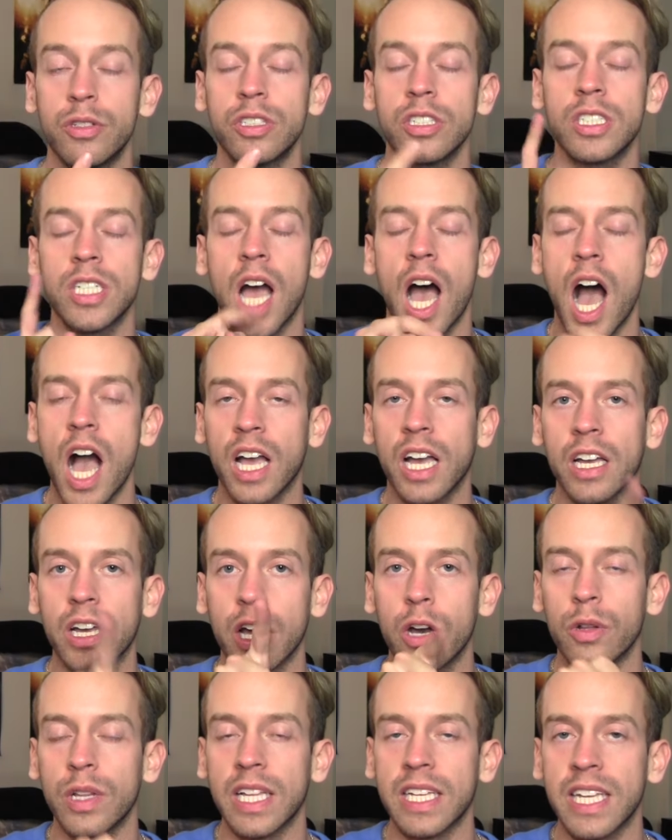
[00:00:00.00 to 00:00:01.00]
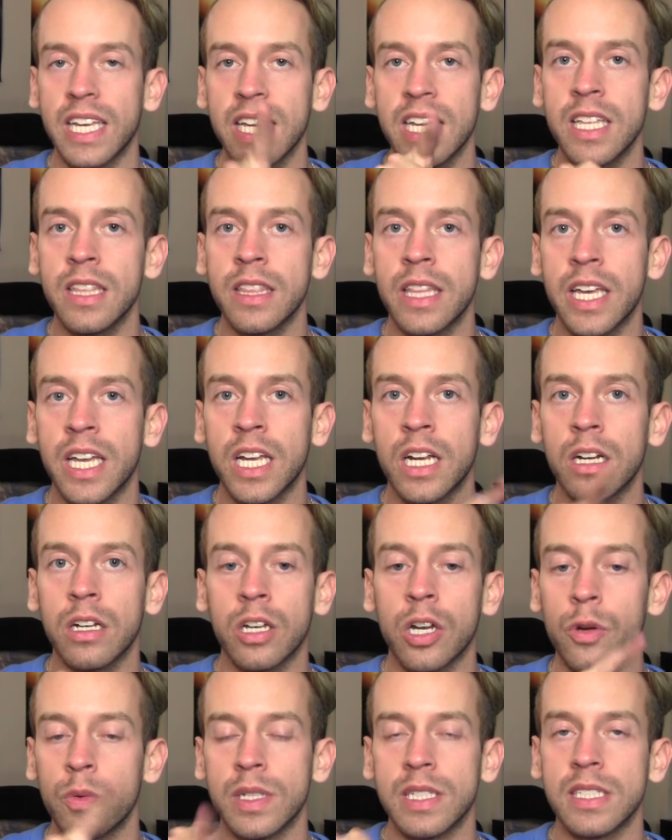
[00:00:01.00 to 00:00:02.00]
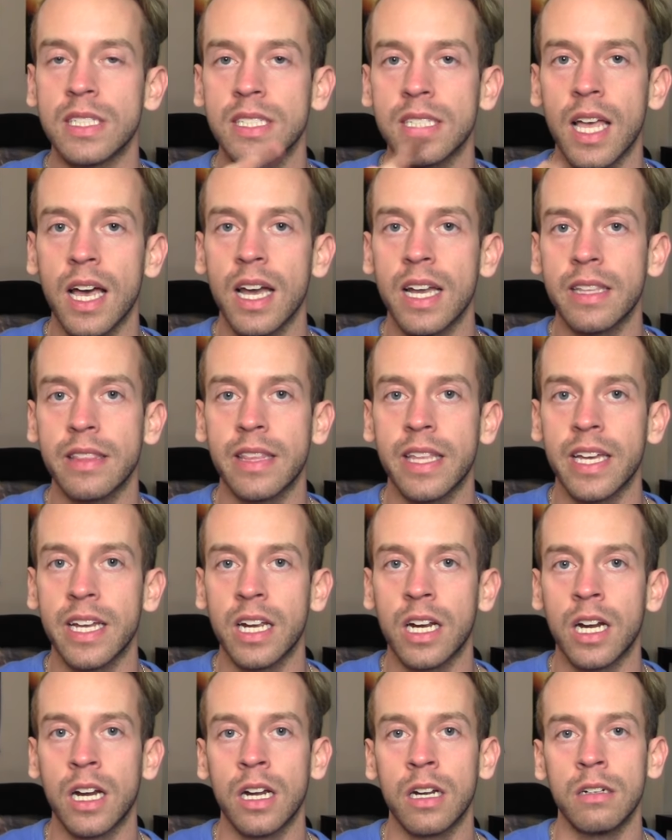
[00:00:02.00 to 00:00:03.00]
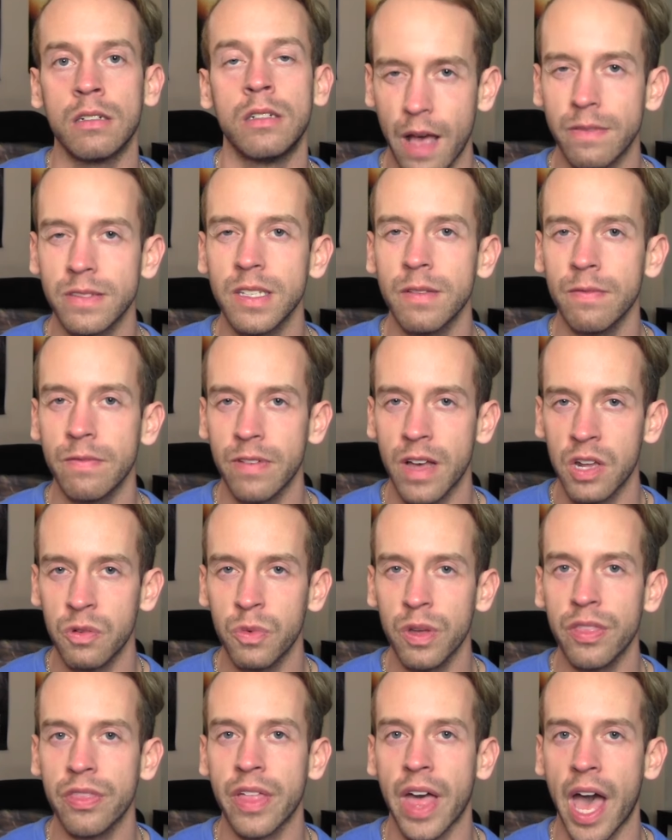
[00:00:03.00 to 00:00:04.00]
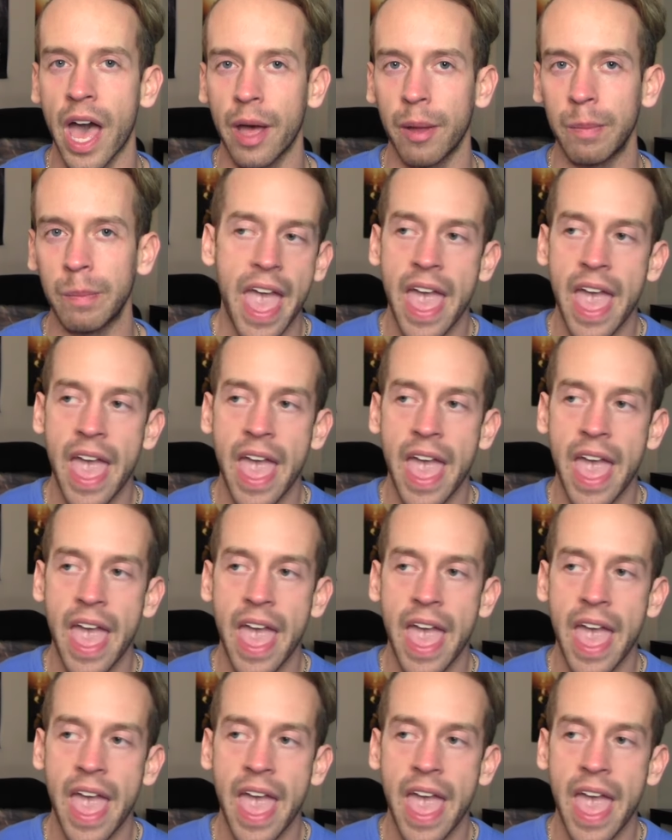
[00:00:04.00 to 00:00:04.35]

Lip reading: use your tongue and go like in there, go inside there. Have some fun with that.